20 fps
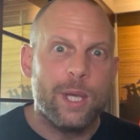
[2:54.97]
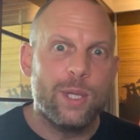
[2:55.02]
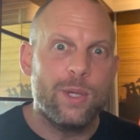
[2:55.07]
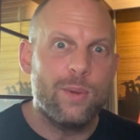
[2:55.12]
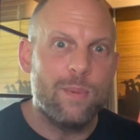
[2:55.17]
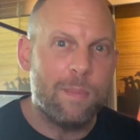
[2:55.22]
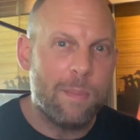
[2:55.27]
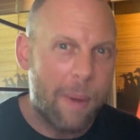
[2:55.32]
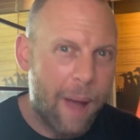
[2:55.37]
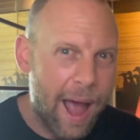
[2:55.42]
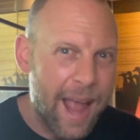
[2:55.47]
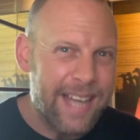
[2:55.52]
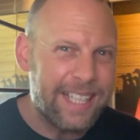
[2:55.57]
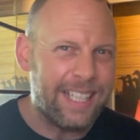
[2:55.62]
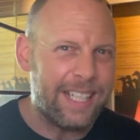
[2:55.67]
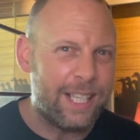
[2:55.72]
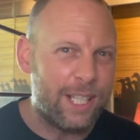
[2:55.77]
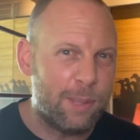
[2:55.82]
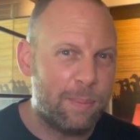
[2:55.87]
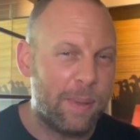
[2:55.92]
You
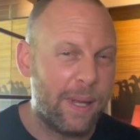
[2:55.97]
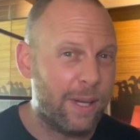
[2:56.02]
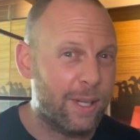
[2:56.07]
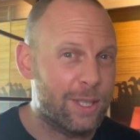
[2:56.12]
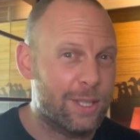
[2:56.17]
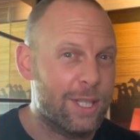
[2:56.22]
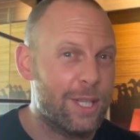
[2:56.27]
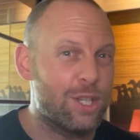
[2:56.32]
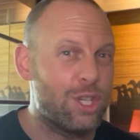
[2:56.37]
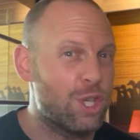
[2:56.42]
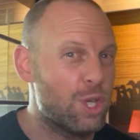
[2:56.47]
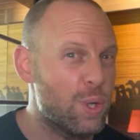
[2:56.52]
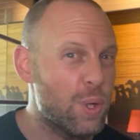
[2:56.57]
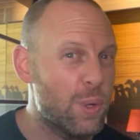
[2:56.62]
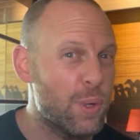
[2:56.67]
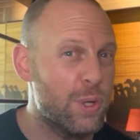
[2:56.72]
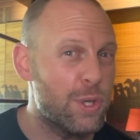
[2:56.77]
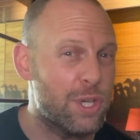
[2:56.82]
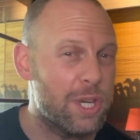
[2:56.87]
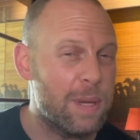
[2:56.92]
might experience this
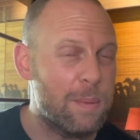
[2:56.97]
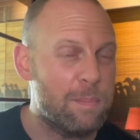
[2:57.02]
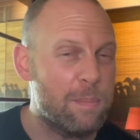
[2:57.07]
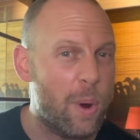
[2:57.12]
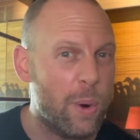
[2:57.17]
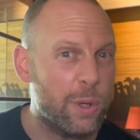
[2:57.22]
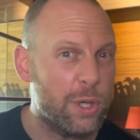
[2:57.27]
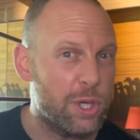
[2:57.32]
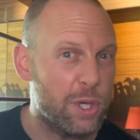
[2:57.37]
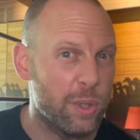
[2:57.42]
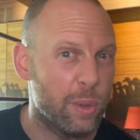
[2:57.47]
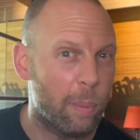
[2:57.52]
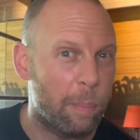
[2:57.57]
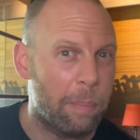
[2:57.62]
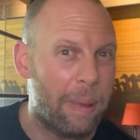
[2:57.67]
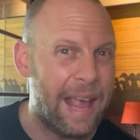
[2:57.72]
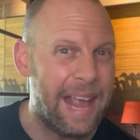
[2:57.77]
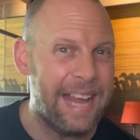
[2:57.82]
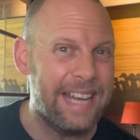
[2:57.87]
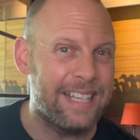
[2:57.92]
huge emotional
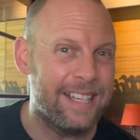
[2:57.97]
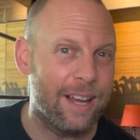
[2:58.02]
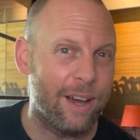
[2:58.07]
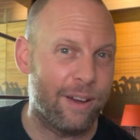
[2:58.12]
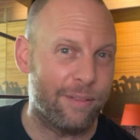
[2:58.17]
pain